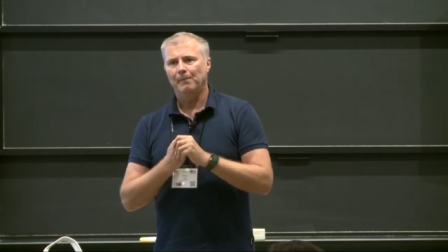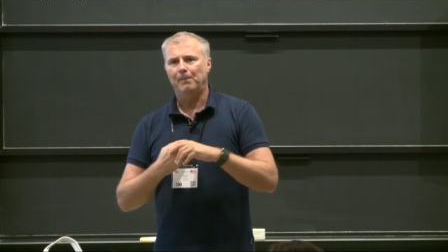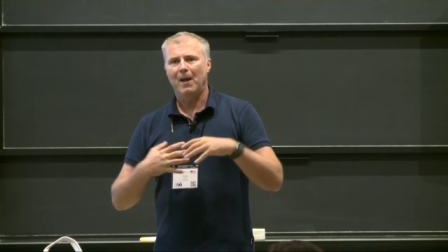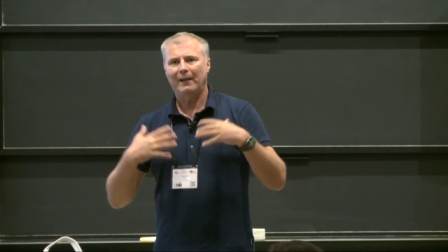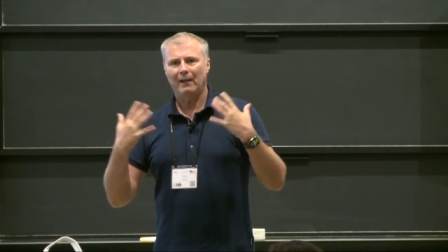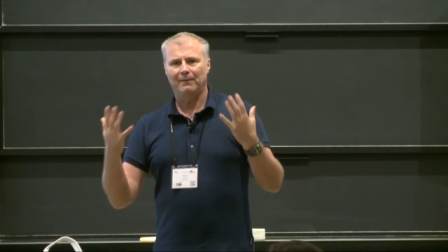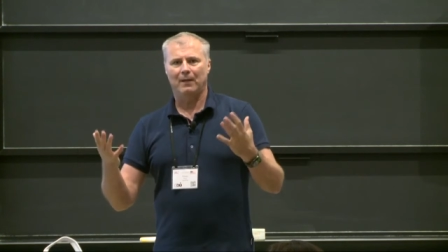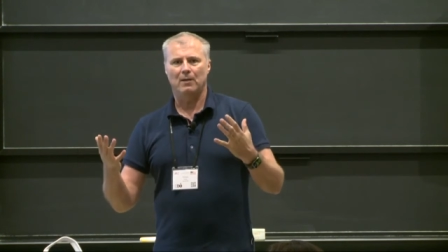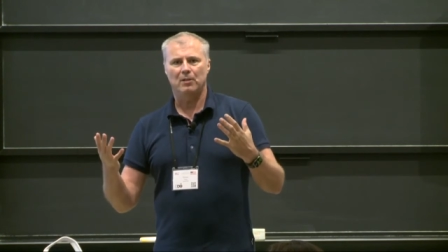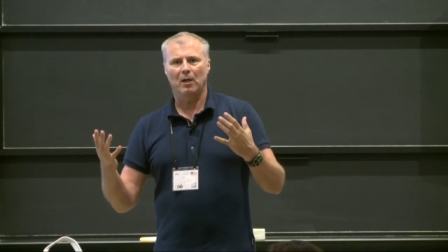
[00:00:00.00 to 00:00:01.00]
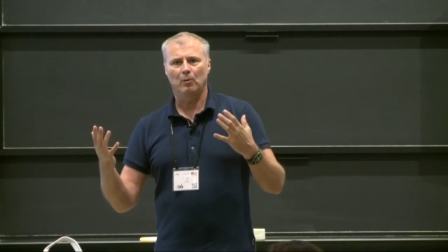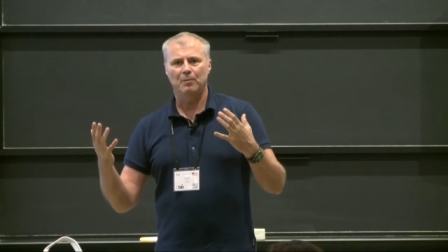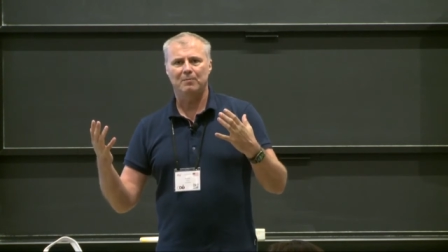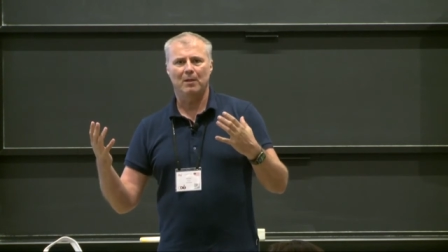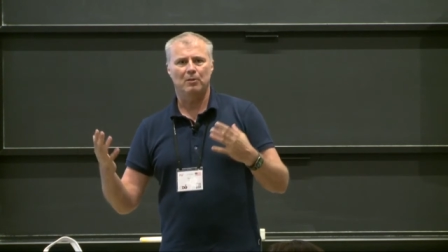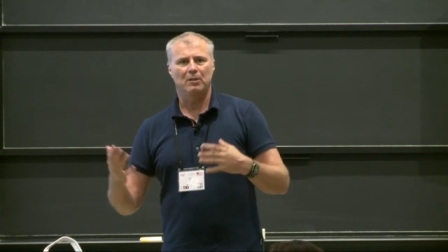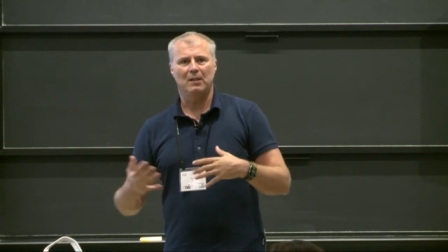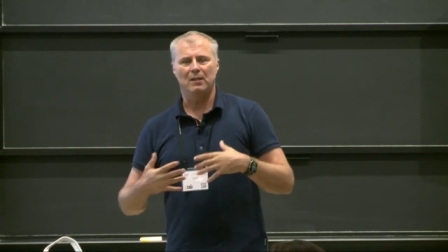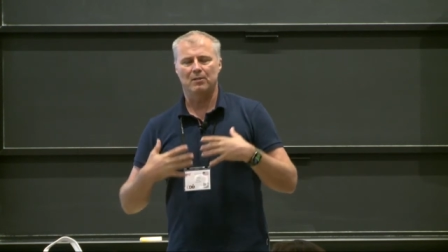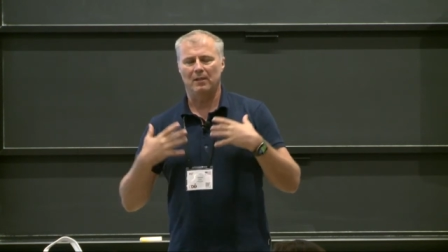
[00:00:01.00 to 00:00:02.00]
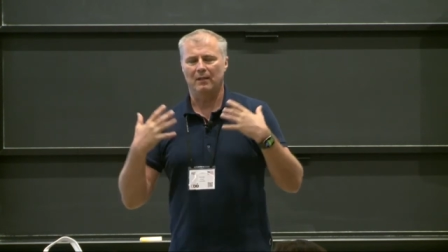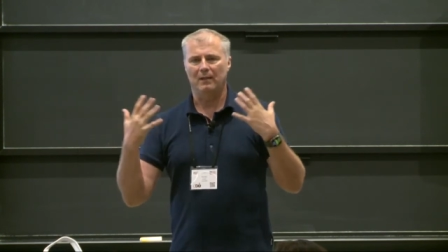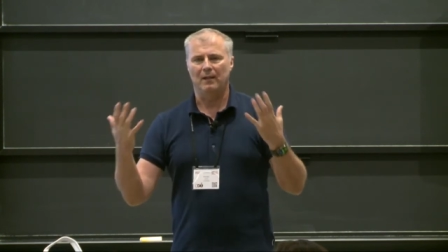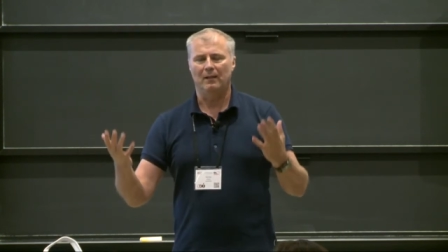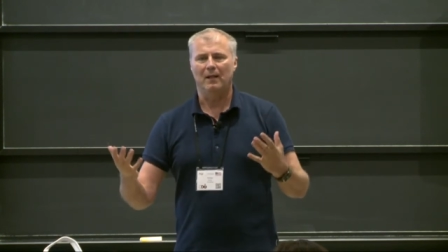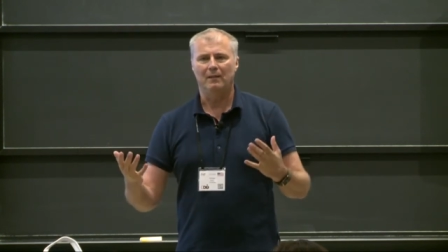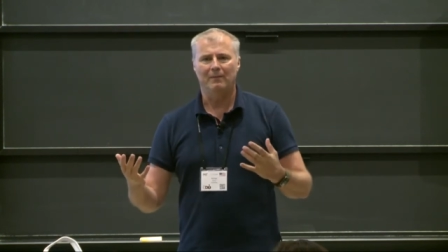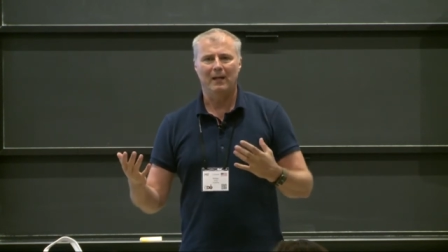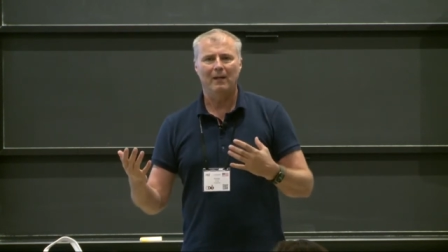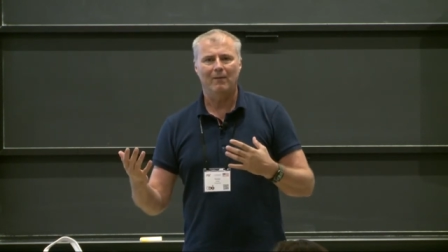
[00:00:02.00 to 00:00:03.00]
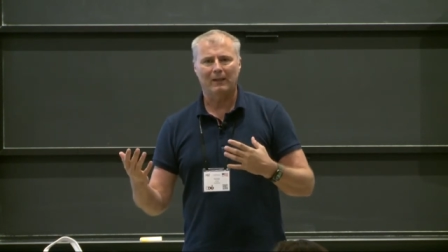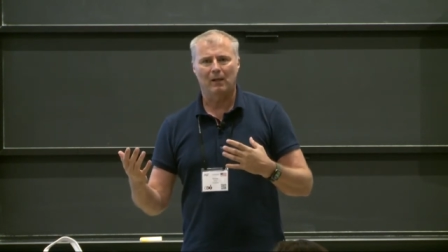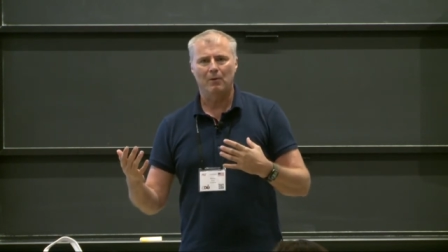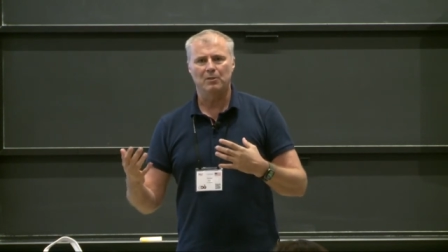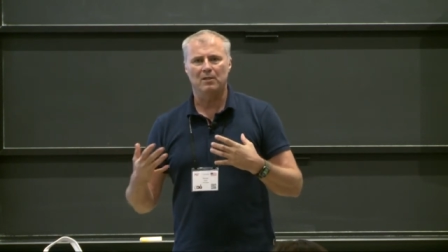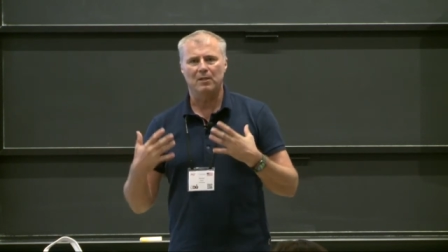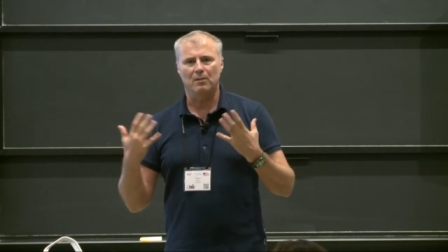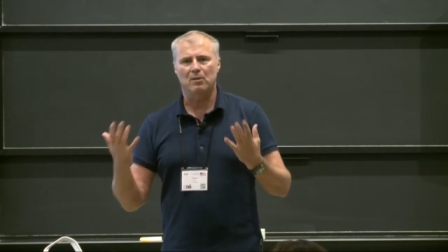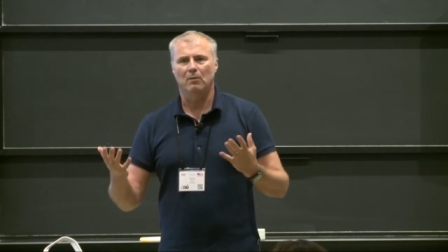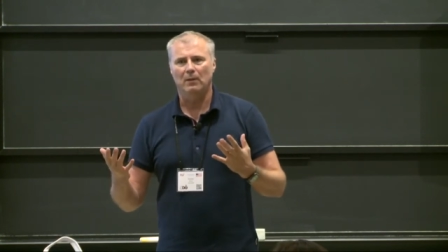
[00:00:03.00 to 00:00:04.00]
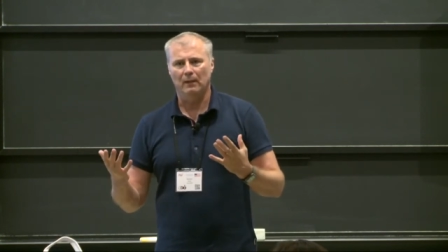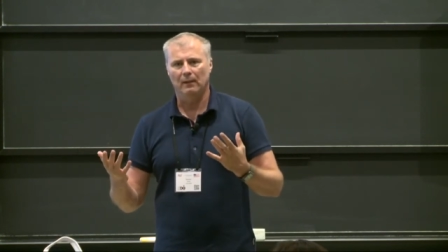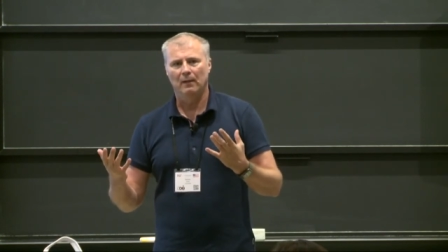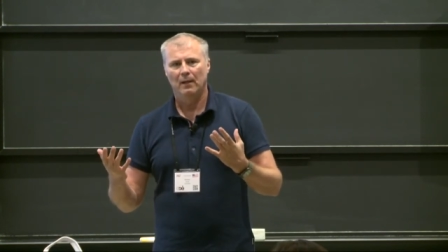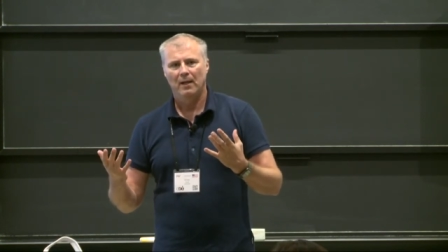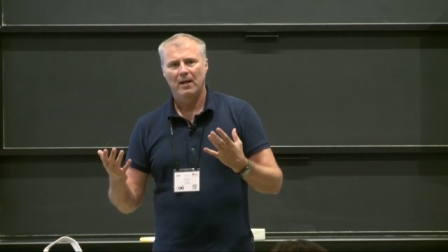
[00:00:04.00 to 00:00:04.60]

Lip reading: very advanced Hadoop machines and data warehouses and so on.